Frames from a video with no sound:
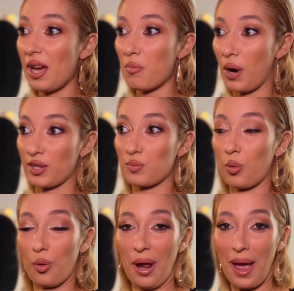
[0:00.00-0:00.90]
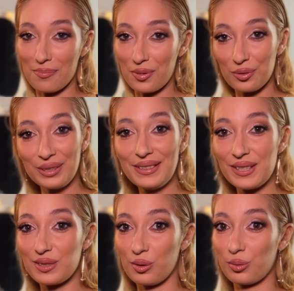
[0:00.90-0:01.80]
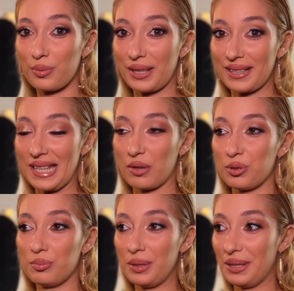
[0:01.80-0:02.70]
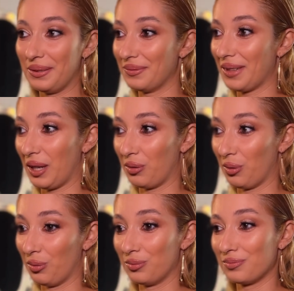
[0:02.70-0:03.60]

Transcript: much more happy with this look, because I be, I don't know,